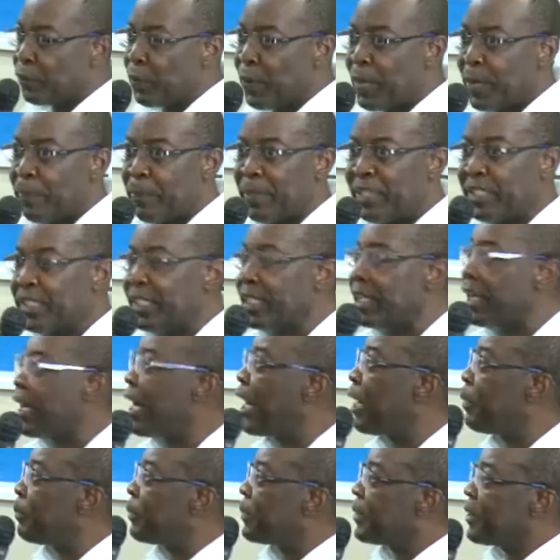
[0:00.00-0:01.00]
when a patient
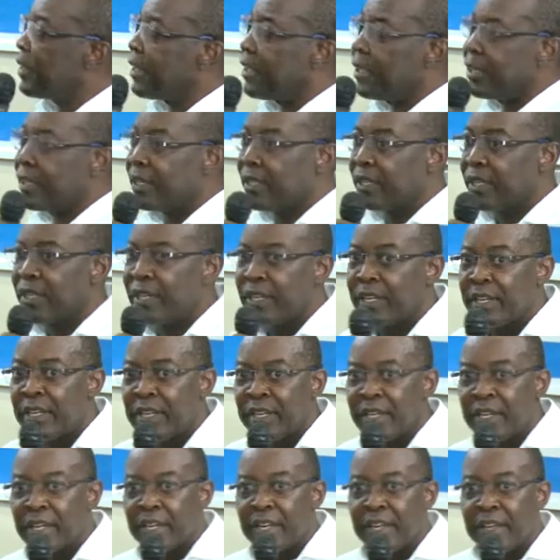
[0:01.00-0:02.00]
comes,
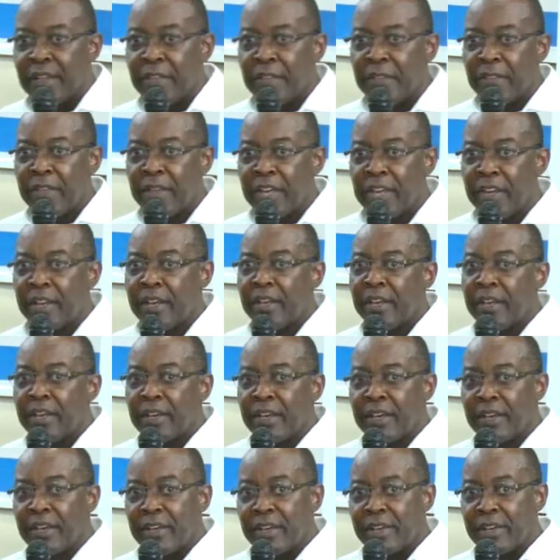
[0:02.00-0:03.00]
then
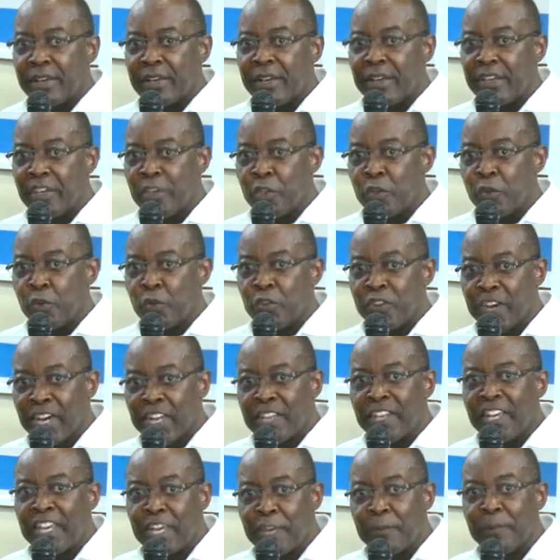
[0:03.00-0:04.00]
you
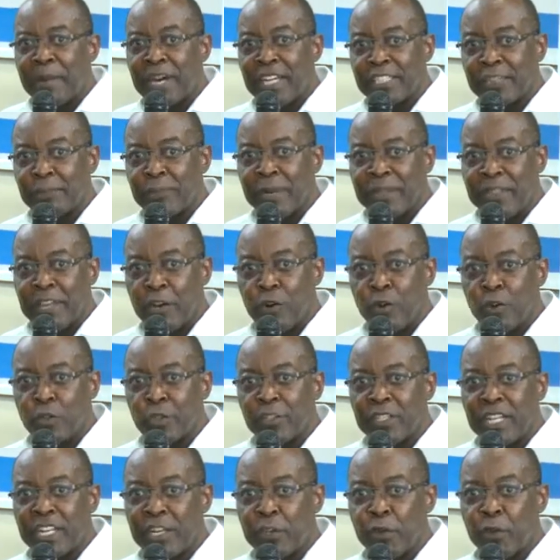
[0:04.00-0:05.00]
charge him as per the
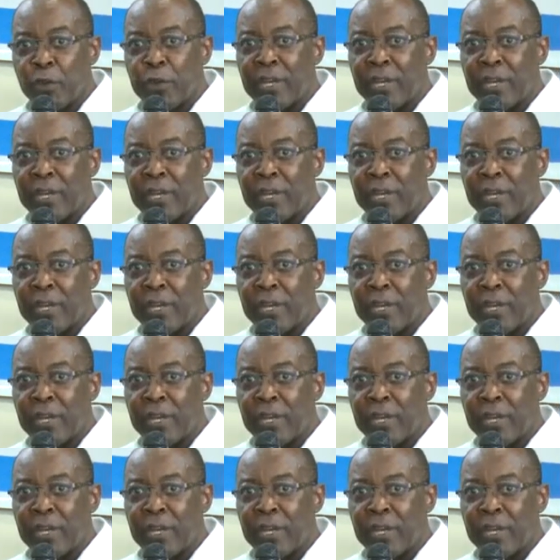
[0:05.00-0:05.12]
cost that you